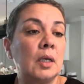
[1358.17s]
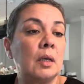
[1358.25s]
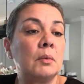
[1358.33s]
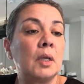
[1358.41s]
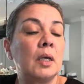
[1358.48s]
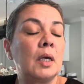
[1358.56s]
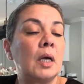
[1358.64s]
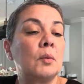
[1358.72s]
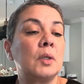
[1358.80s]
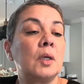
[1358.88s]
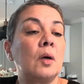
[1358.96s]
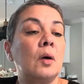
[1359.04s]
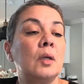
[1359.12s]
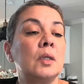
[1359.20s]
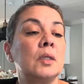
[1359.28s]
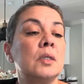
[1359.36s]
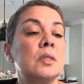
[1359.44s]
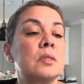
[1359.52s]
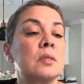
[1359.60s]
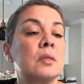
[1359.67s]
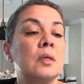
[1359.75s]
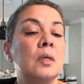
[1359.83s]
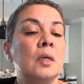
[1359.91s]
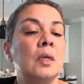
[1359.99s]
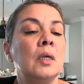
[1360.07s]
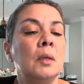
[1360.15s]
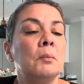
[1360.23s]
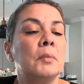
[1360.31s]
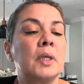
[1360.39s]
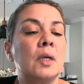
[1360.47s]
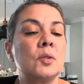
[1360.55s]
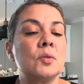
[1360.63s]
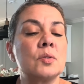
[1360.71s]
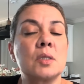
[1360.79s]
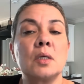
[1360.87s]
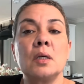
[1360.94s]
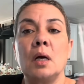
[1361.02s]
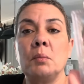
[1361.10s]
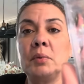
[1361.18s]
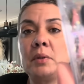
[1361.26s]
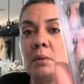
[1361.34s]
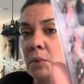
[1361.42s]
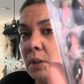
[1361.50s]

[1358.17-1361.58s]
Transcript: I'm like, I wanna haul it. But I'll use it, I'll put them